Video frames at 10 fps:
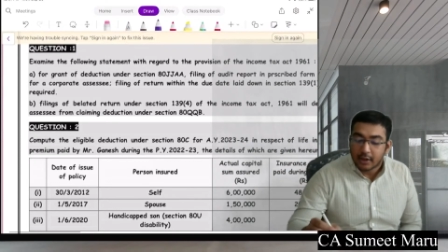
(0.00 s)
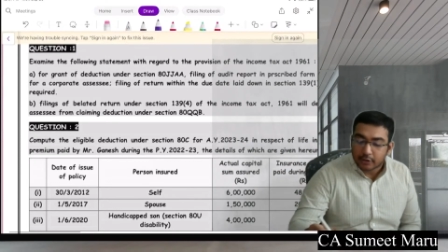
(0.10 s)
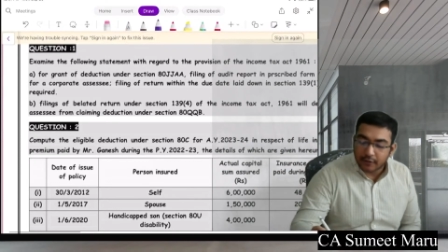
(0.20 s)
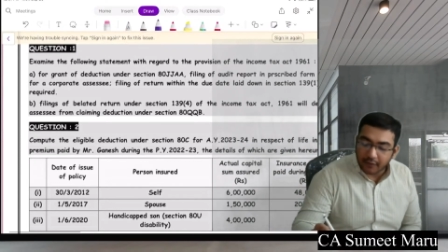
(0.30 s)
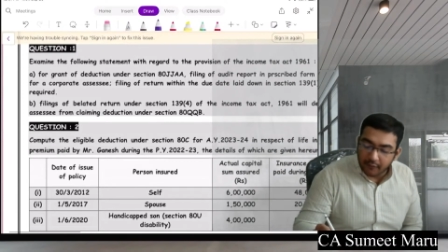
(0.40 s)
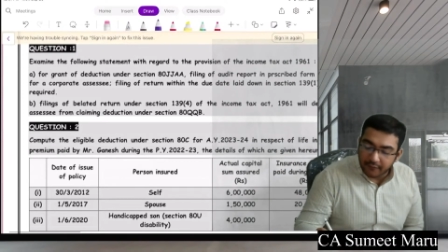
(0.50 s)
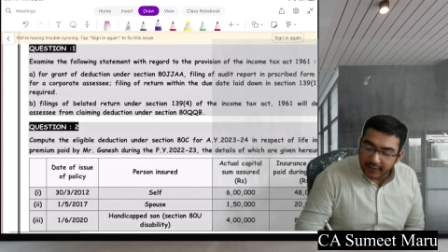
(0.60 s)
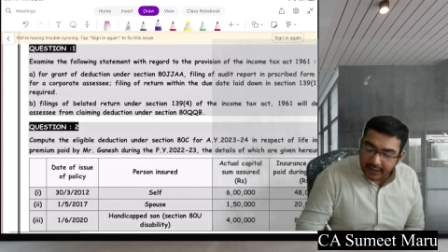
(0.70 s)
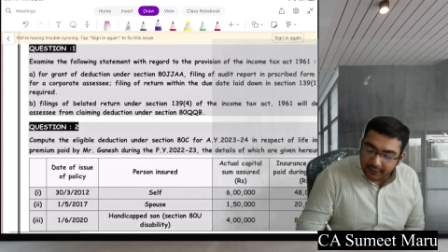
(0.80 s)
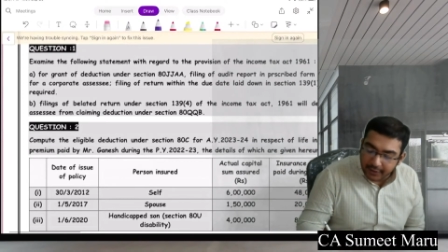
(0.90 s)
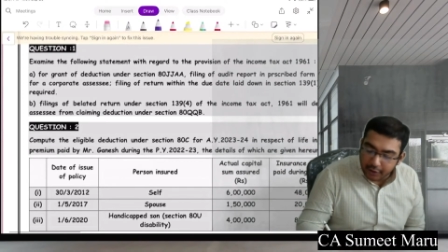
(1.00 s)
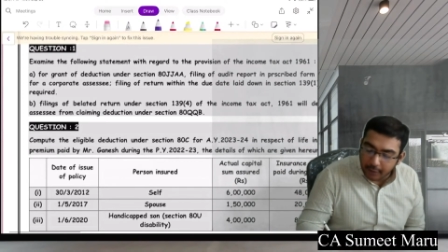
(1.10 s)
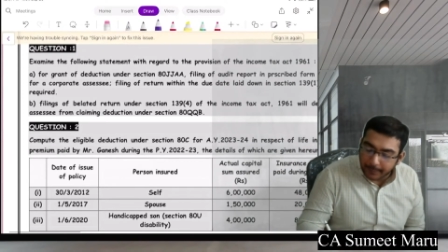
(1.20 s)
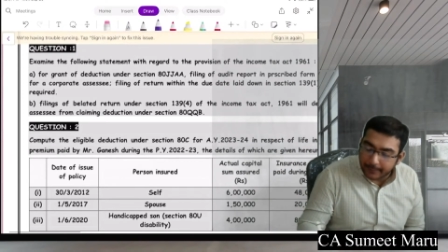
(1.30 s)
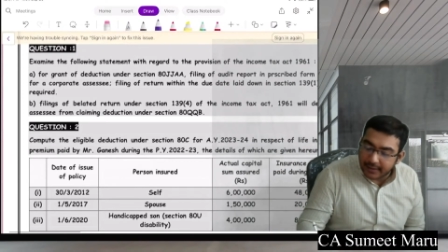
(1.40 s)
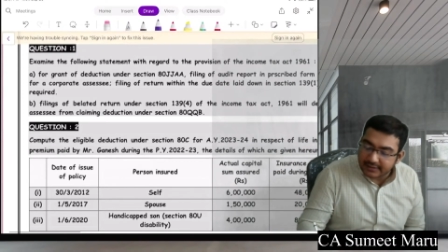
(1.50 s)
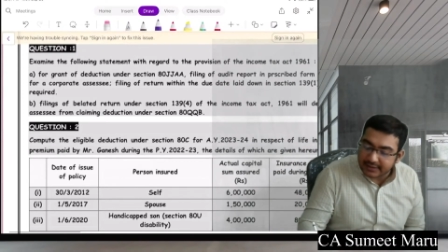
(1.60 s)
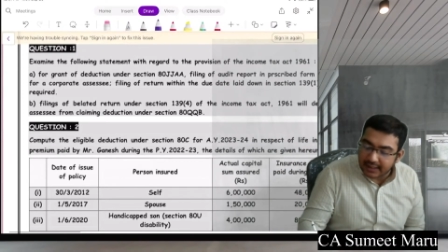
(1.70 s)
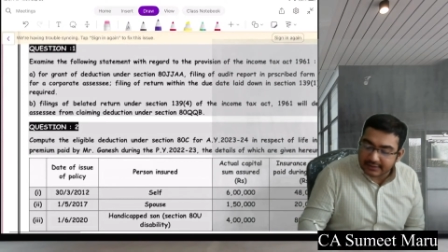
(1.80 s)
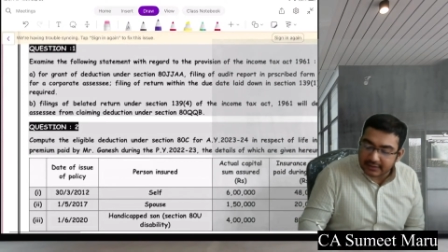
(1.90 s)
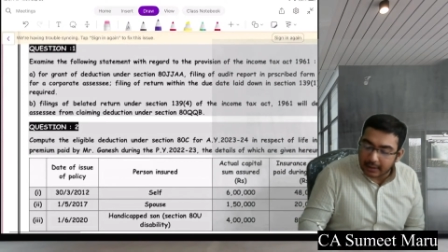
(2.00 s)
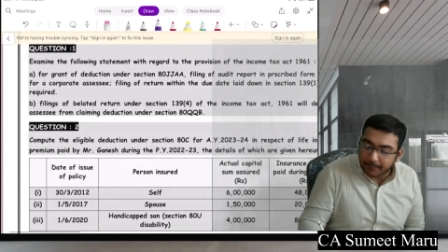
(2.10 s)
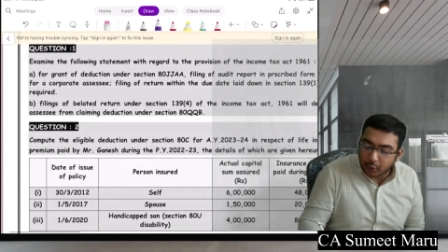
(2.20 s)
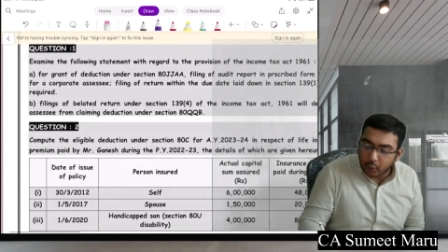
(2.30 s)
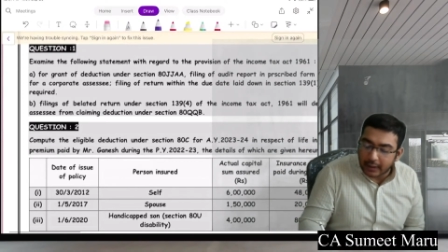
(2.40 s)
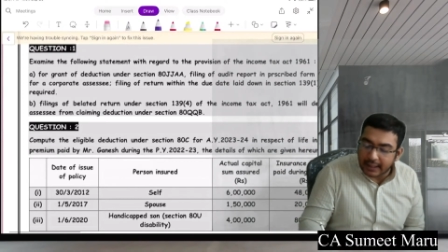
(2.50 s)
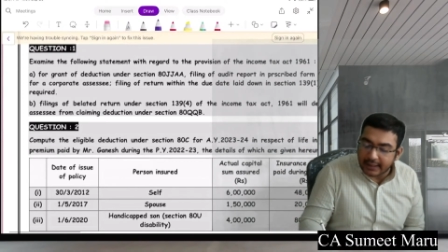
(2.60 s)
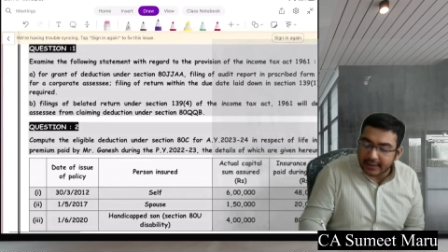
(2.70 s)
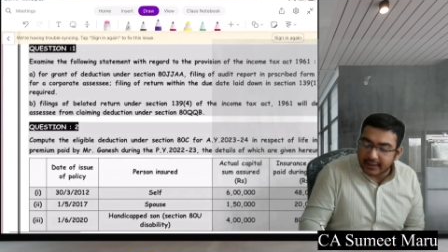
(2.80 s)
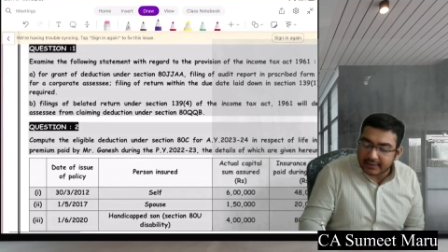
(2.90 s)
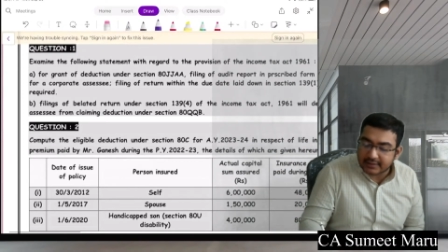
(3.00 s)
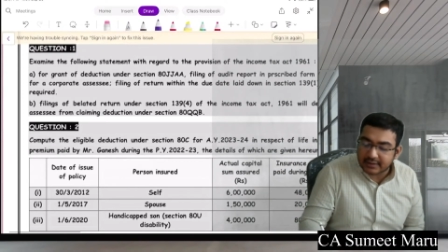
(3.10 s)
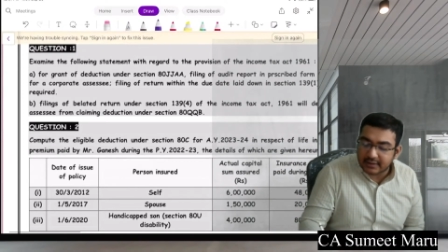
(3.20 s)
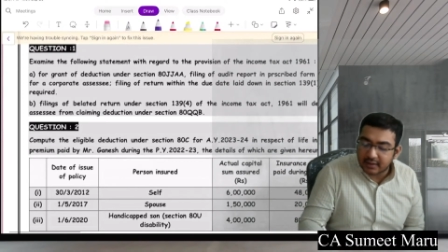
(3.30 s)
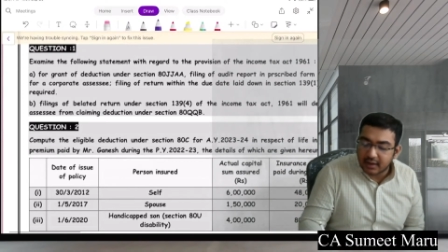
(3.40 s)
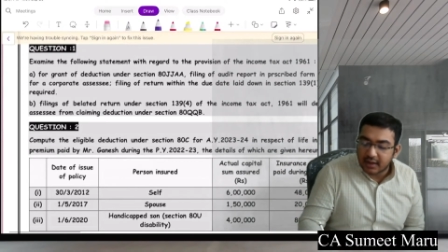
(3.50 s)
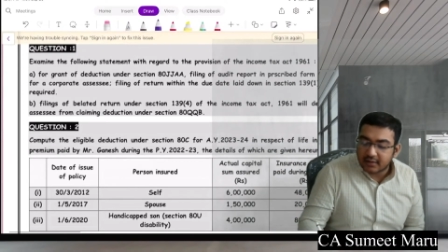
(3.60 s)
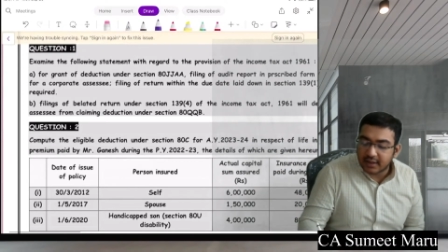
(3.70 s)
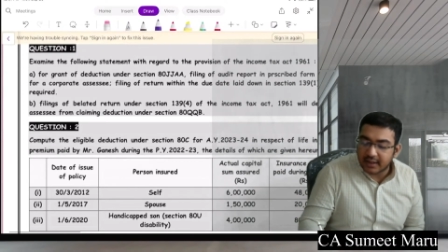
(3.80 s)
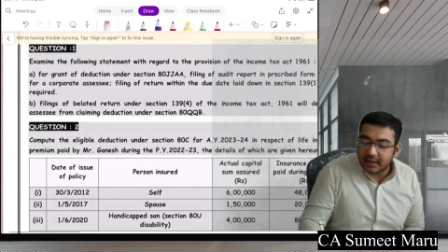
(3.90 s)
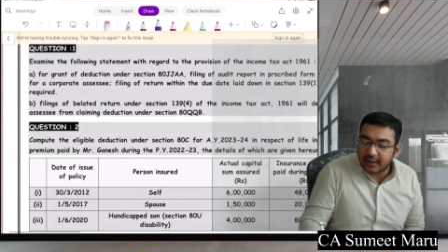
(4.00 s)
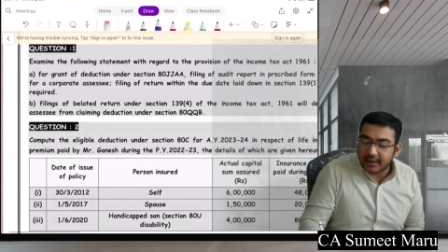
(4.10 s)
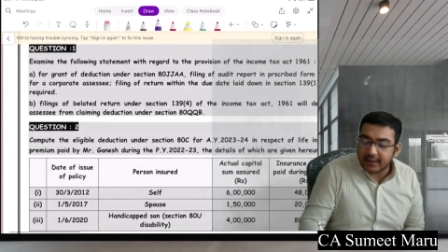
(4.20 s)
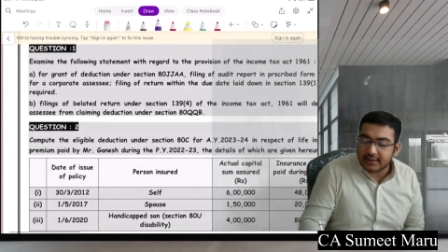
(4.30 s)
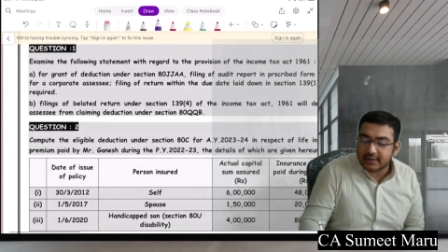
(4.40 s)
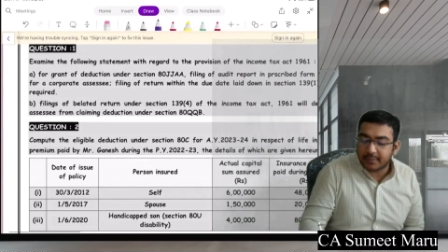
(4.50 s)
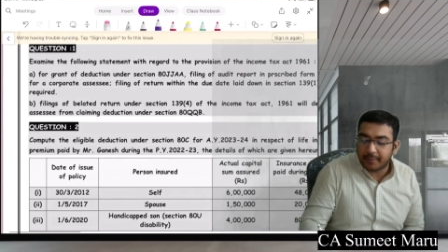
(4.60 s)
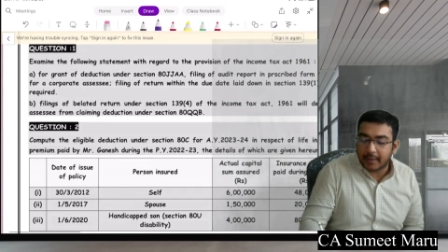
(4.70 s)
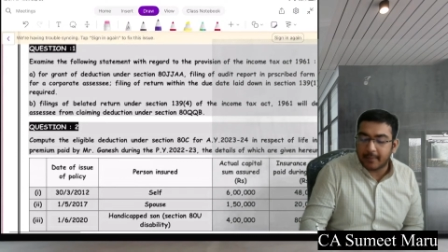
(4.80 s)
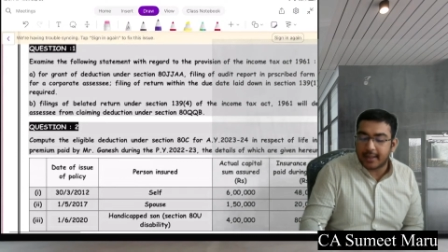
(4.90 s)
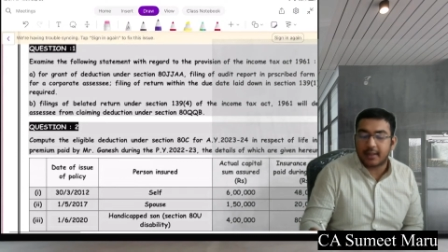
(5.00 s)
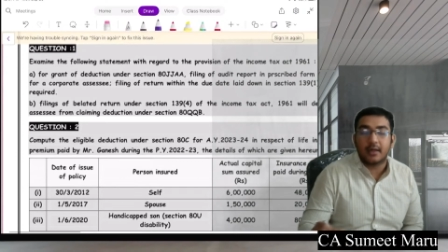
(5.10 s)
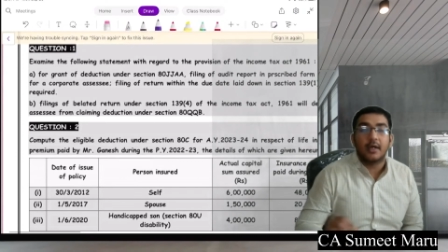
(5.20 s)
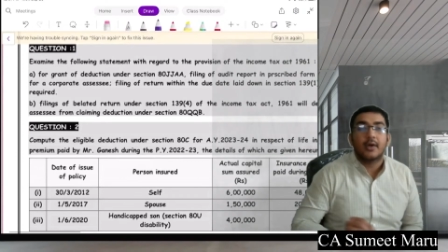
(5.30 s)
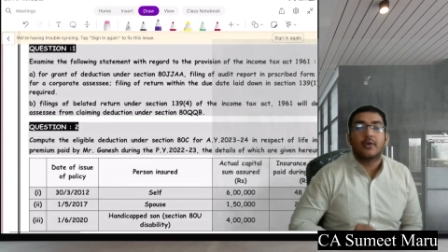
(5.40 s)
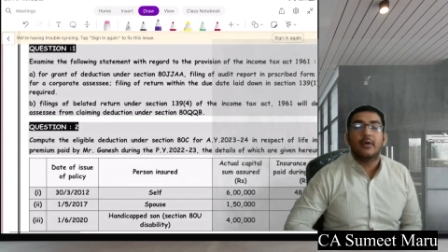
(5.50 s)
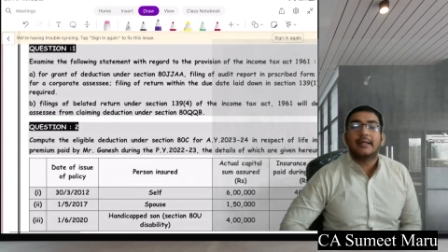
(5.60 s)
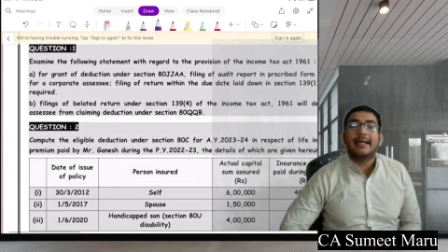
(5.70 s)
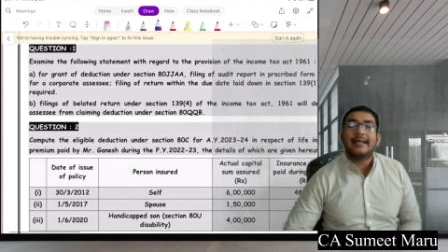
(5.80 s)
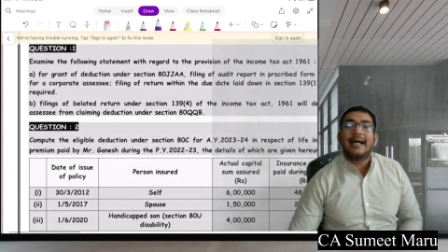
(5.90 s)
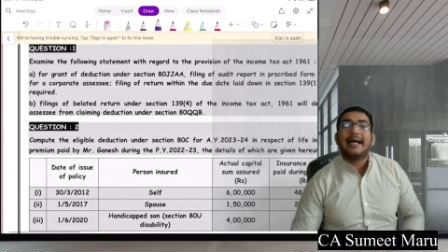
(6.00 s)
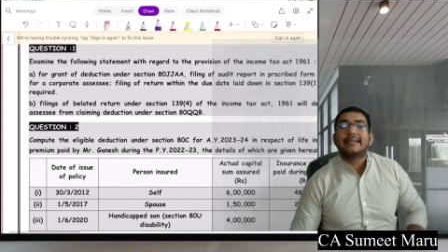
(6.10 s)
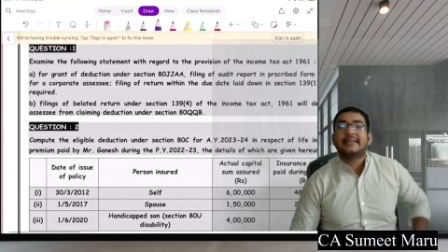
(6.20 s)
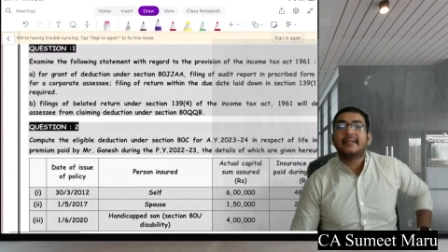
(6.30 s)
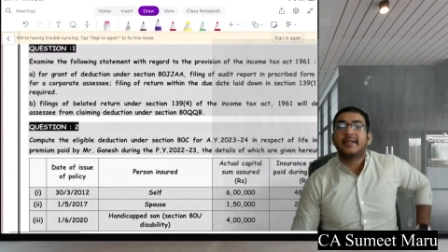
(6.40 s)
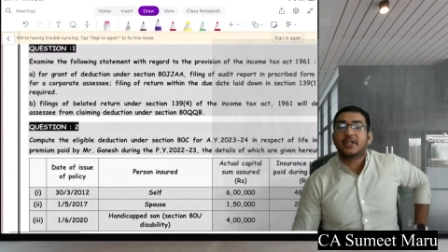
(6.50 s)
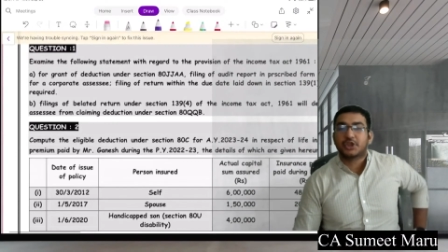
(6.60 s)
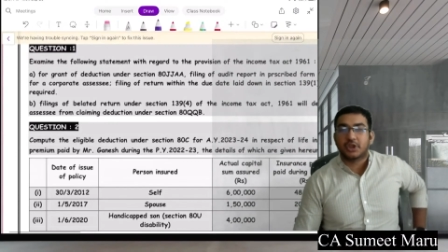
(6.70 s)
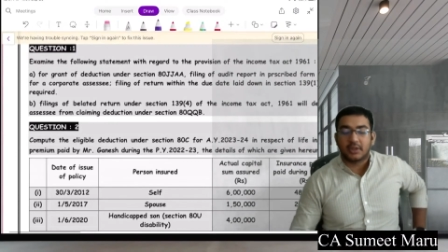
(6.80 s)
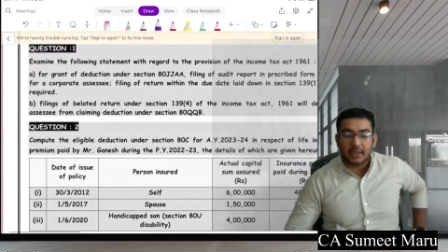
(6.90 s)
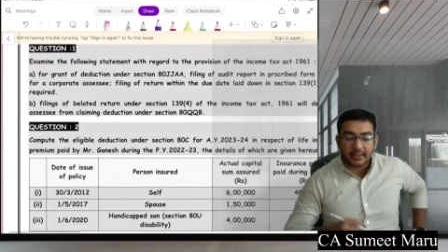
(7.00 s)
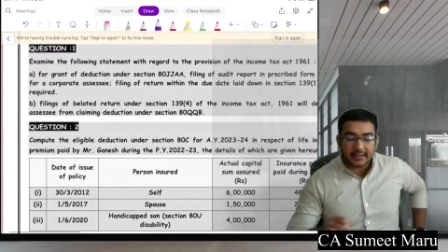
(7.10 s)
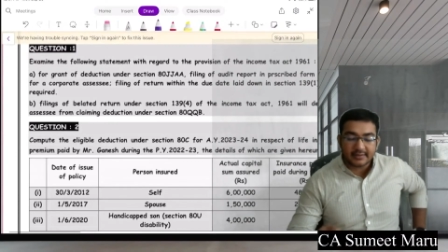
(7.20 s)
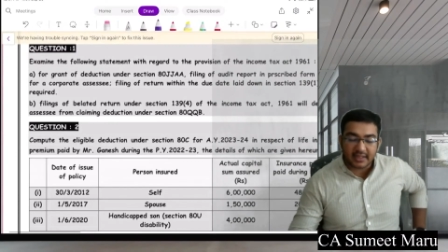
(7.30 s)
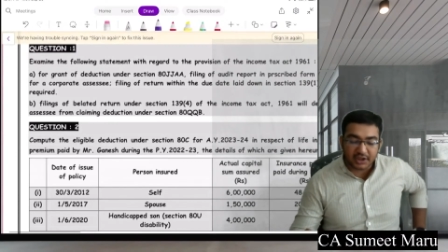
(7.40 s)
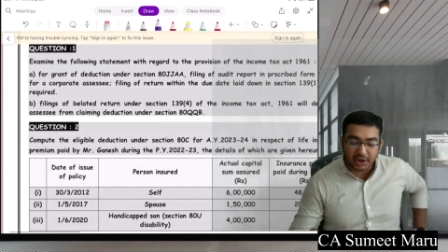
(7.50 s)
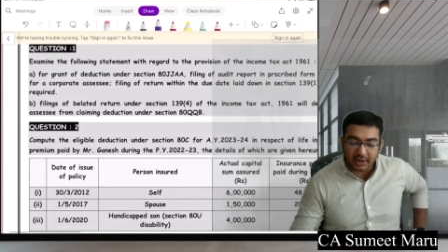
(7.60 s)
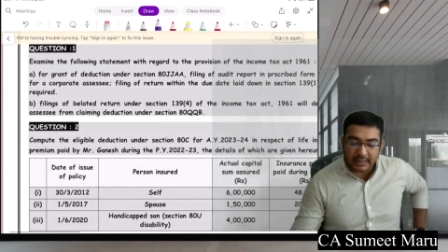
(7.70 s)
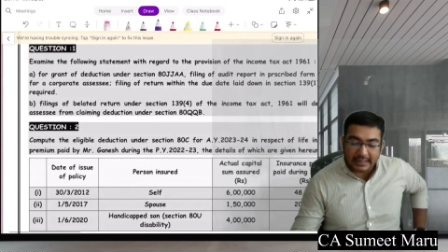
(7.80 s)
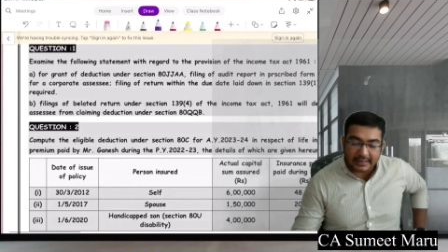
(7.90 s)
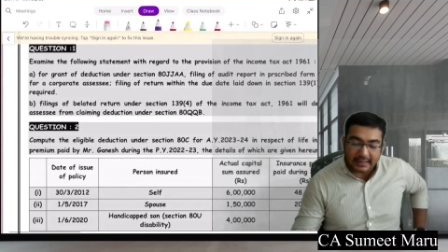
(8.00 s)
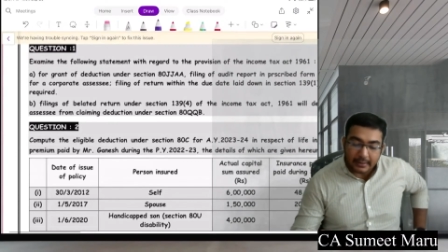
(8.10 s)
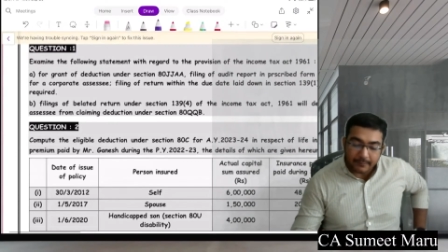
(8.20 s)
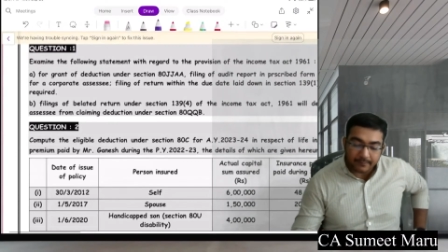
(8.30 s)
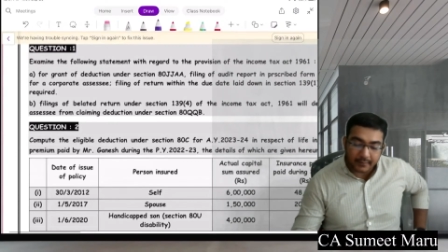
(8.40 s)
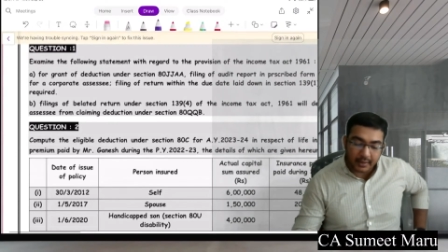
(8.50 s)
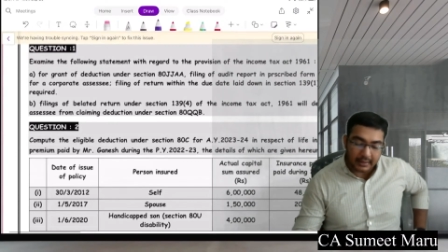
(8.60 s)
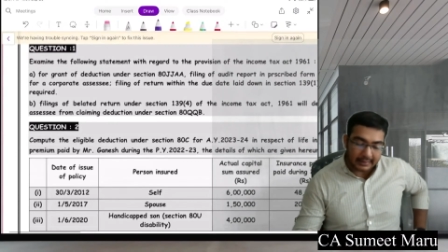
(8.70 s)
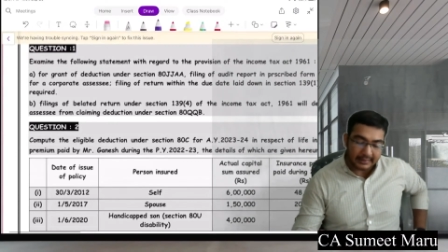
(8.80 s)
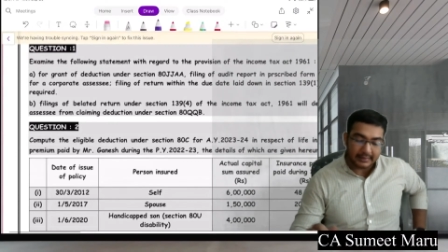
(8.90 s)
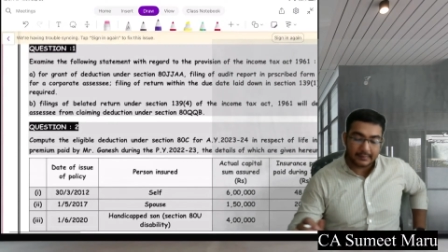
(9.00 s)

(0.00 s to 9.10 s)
So from whenever your payment starts up to 8 years, the interest payment you will get as a deduction under section 80E.